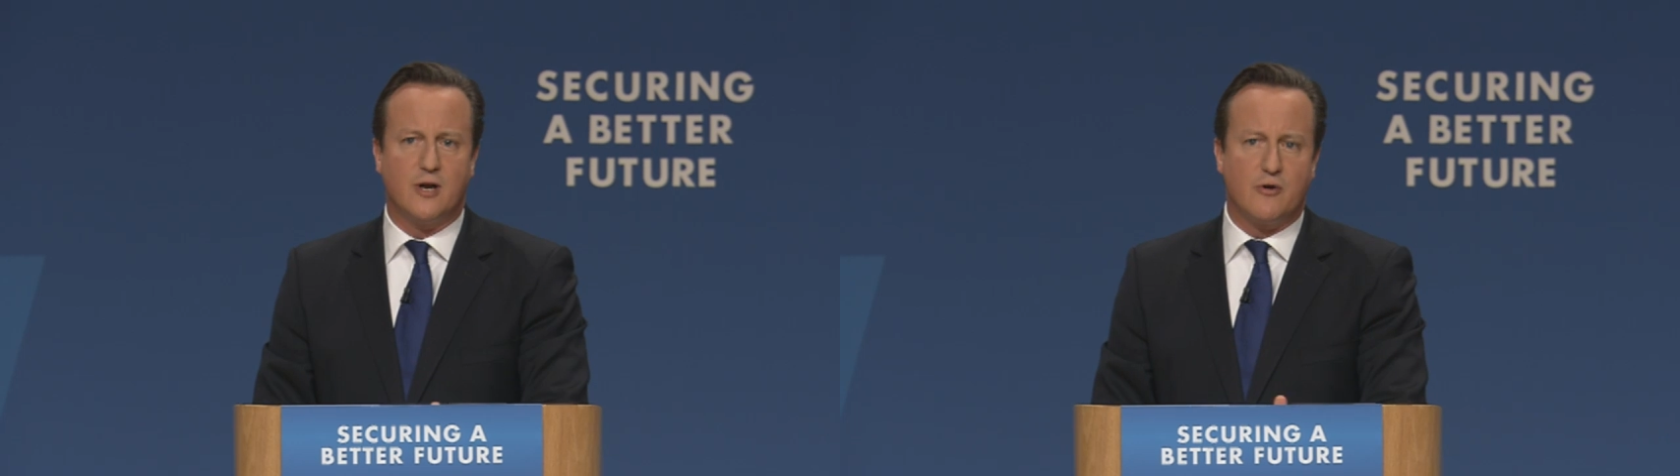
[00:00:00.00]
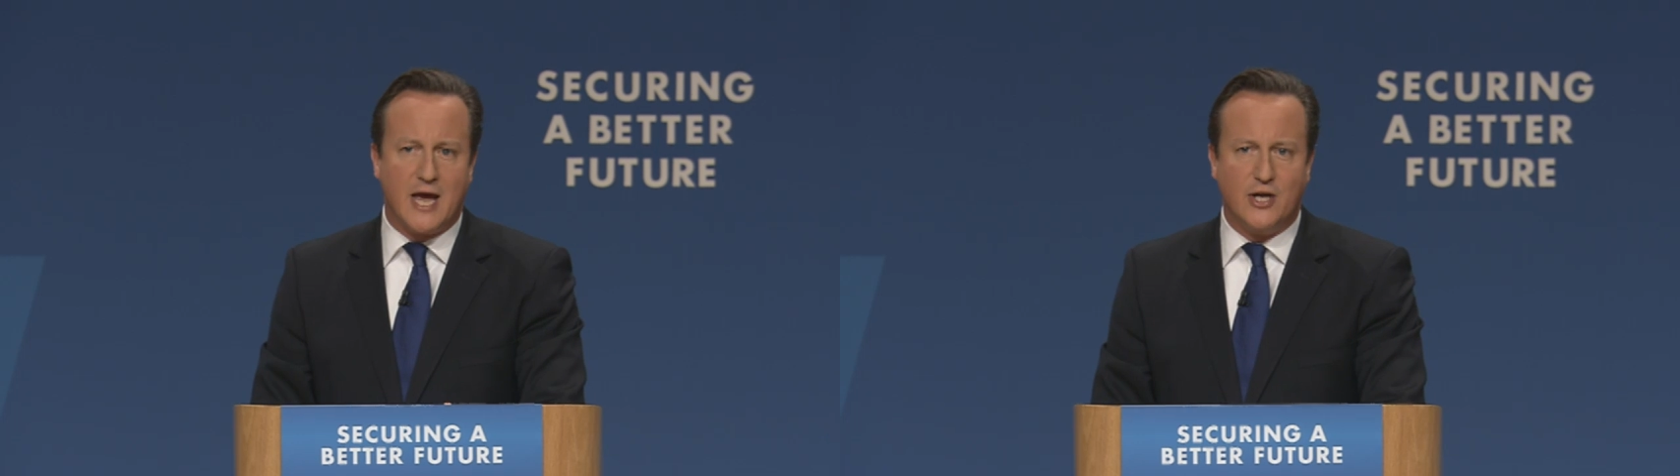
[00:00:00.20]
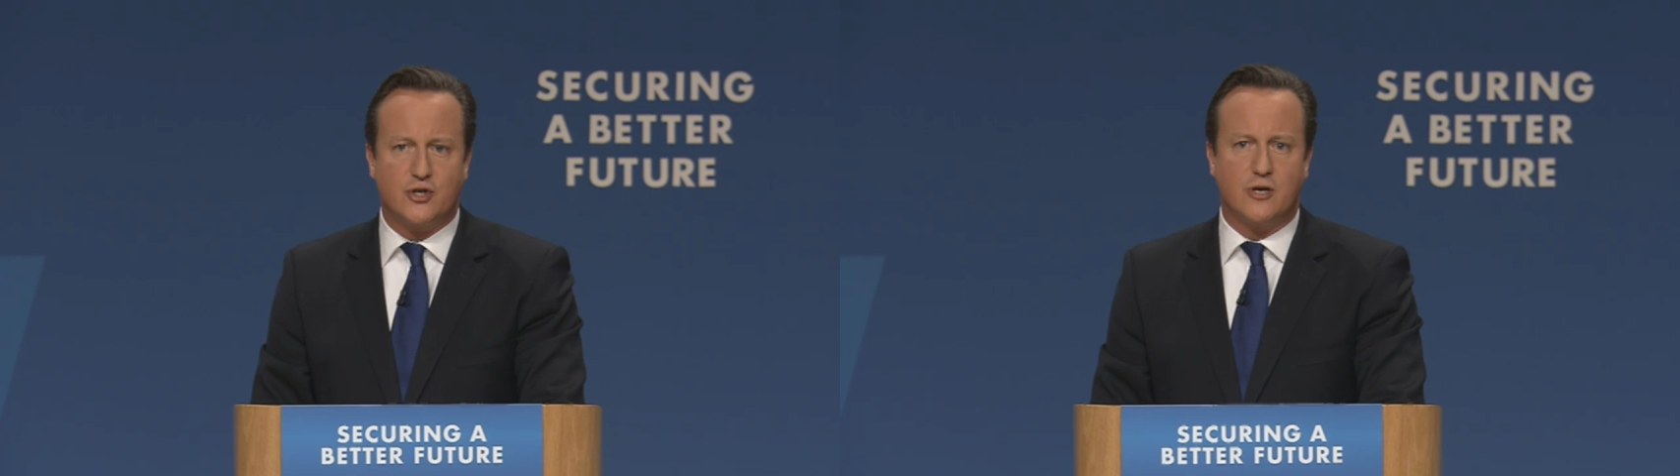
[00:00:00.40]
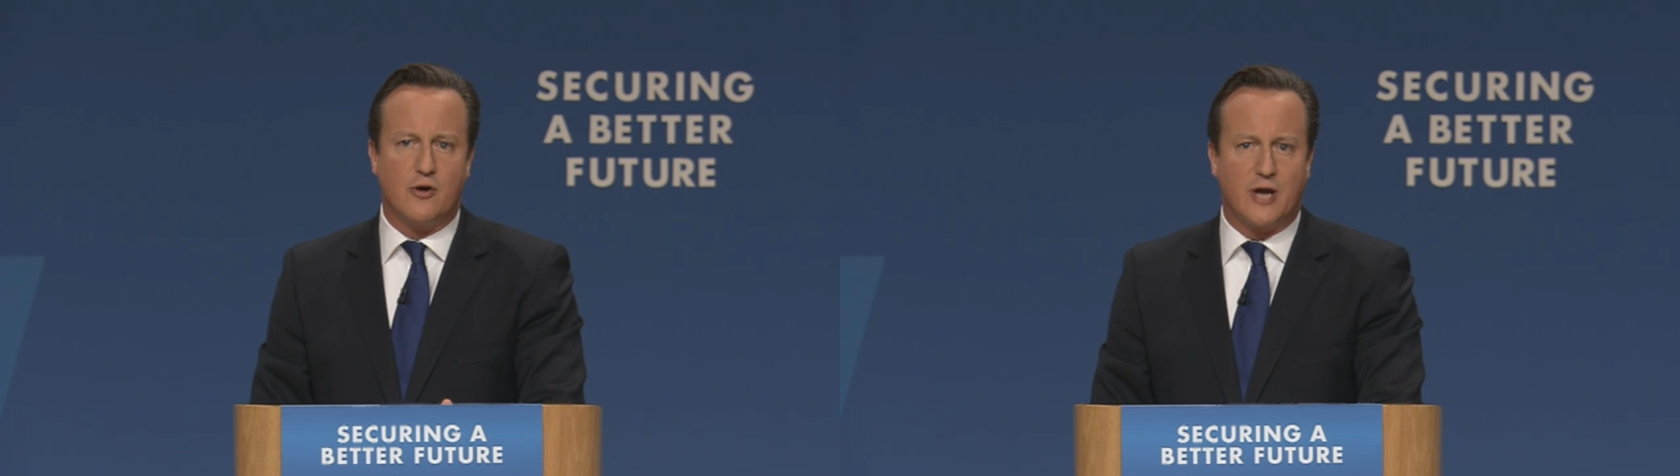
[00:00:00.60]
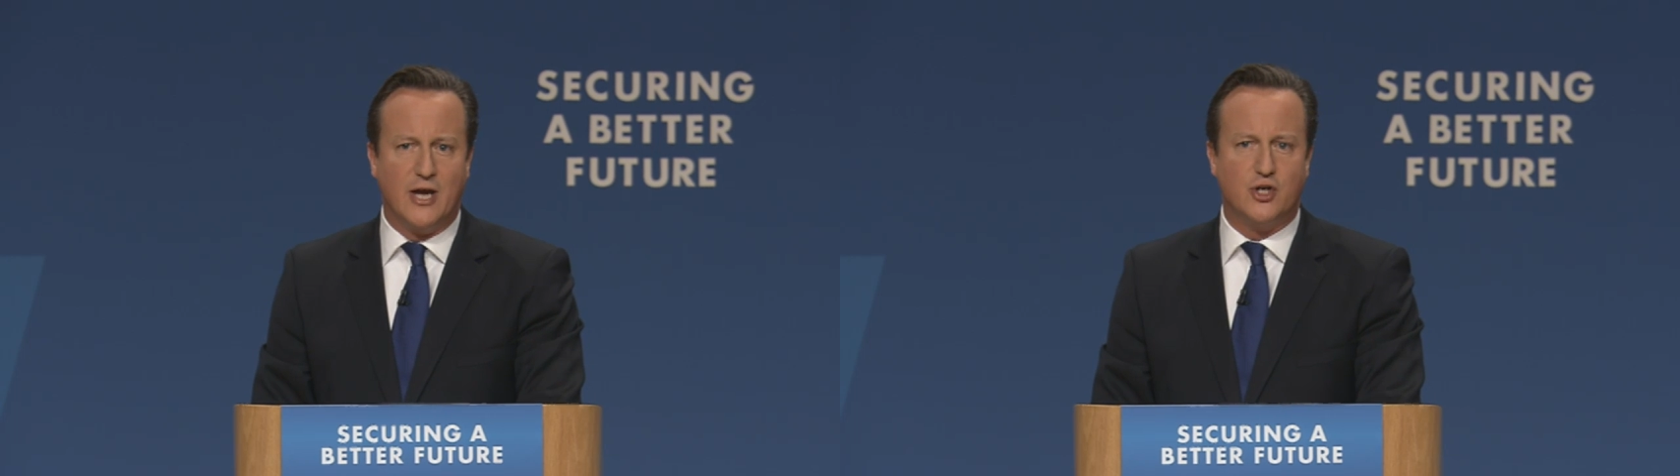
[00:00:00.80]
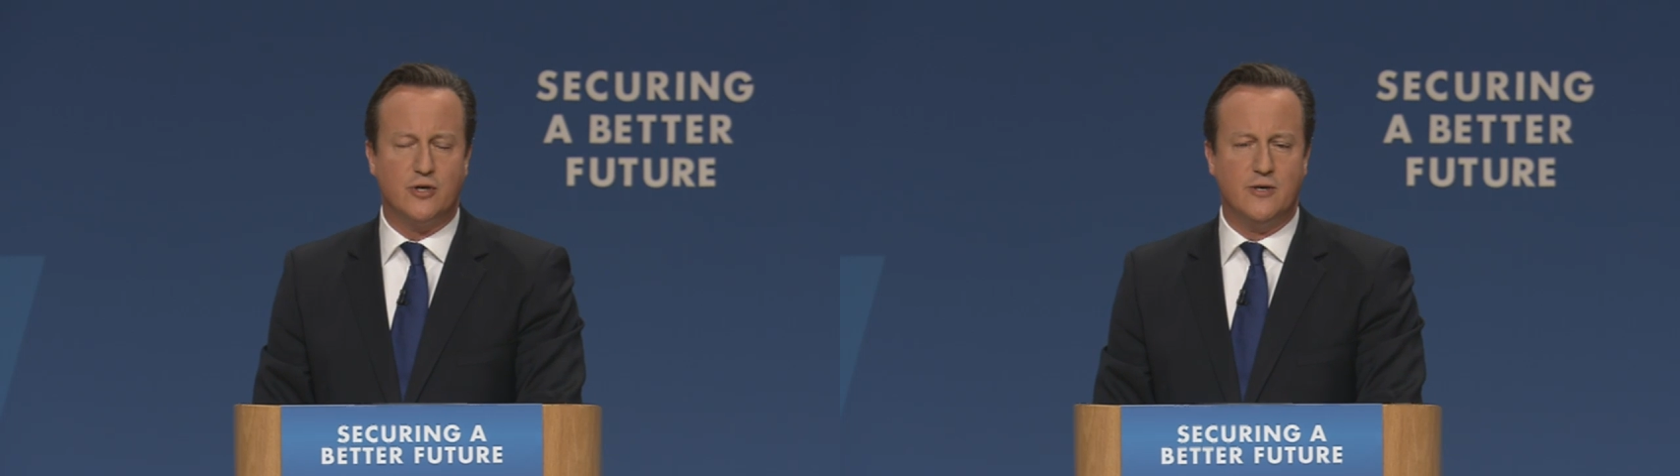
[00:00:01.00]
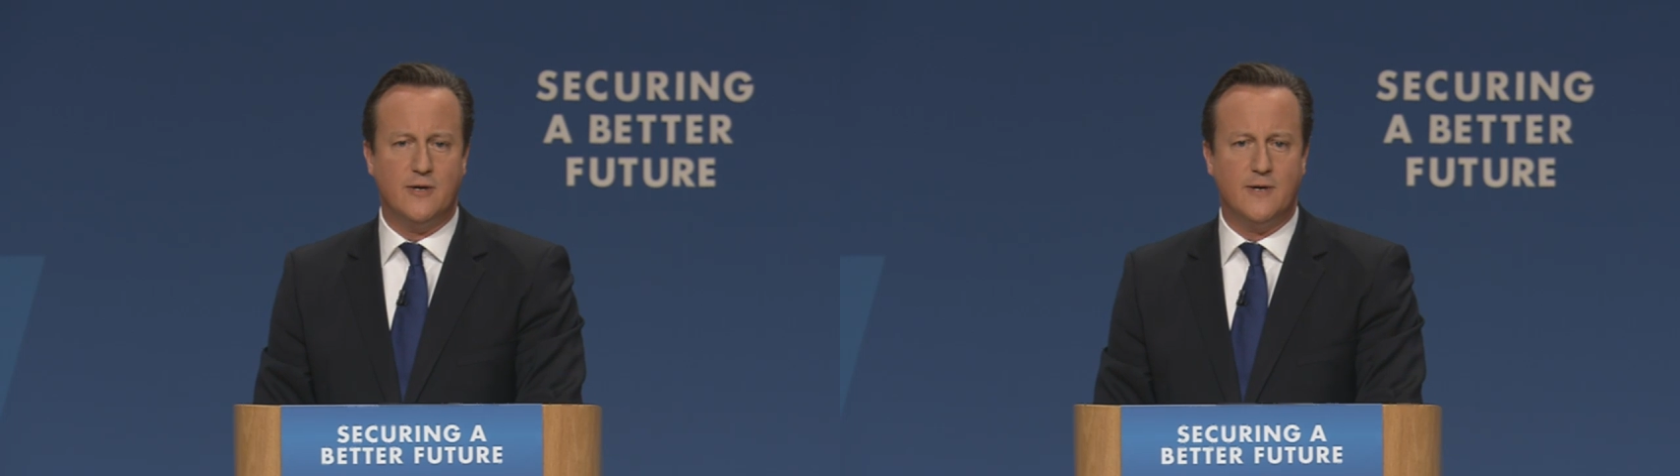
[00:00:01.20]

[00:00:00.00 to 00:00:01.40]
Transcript: Location, Location,